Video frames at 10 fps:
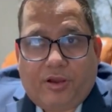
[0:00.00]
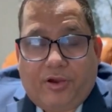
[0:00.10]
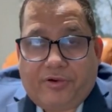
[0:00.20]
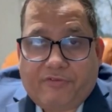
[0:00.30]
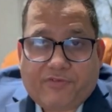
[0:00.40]

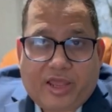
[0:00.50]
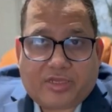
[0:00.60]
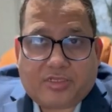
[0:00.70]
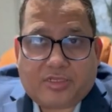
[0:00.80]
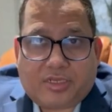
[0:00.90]

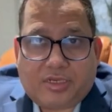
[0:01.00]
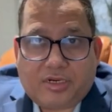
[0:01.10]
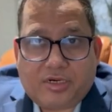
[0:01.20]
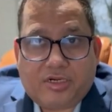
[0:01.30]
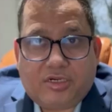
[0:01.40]
reflux,
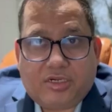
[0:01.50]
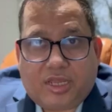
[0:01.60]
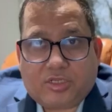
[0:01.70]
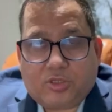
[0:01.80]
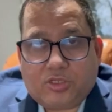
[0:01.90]
GERD,
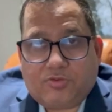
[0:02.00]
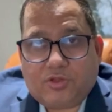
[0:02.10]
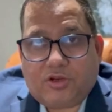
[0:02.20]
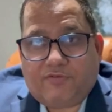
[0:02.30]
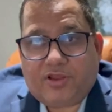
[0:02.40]

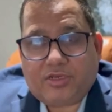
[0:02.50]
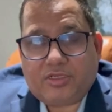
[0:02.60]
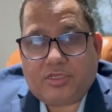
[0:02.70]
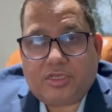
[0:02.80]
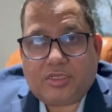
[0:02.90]
gastroesophageal reflux
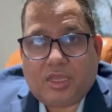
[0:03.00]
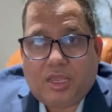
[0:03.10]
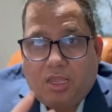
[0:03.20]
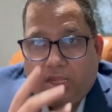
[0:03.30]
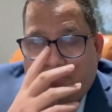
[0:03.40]
disease?
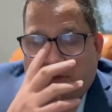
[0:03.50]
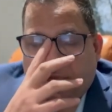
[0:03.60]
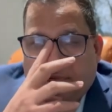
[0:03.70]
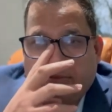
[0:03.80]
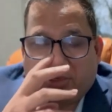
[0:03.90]

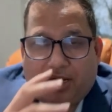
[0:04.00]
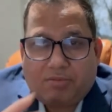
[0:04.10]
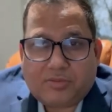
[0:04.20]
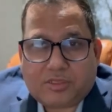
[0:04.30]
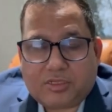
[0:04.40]
Because
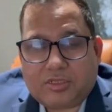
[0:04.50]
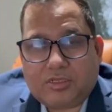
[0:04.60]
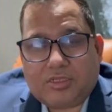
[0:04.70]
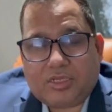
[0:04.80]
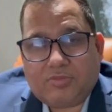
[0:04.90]
sometimes
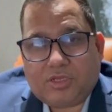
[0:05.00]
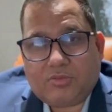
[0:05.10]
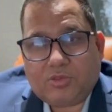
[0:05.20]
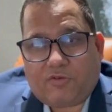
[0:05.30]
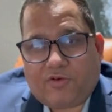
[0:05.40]
the
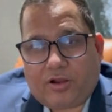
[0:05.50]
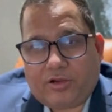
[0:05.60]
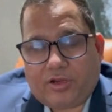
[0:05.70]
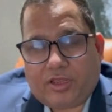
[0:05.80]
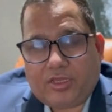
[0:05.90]
symptoms of heart
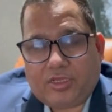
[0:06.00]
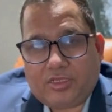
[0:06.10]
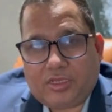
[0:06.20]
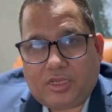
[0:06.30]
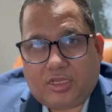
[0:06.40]
attack
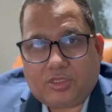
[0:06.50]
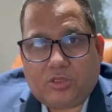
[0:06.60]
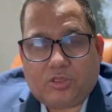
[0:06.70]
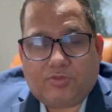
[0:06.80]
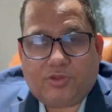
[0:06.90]
and the
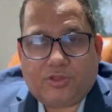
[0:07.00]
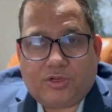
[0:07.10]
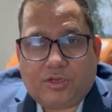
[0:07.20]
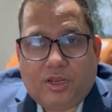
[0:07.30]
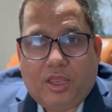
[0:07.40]

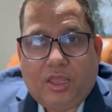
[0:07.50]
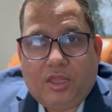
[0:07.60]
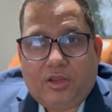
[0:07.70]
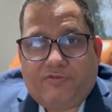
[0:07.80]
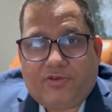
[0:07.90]
gastroesophageal
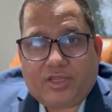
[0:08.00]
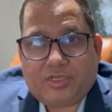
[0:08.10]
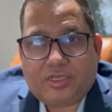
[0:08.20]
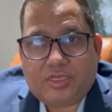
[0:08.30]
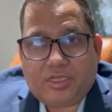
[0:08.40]
reflux
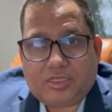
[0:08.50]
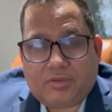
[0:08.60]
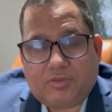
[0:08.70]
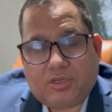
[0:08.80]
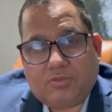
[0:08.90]
disease
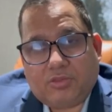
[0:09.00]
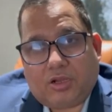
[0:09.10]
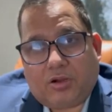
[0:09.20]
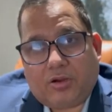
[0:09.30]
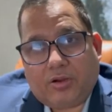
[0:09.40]
symptoms
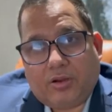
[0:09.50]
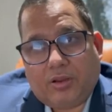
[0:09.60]
are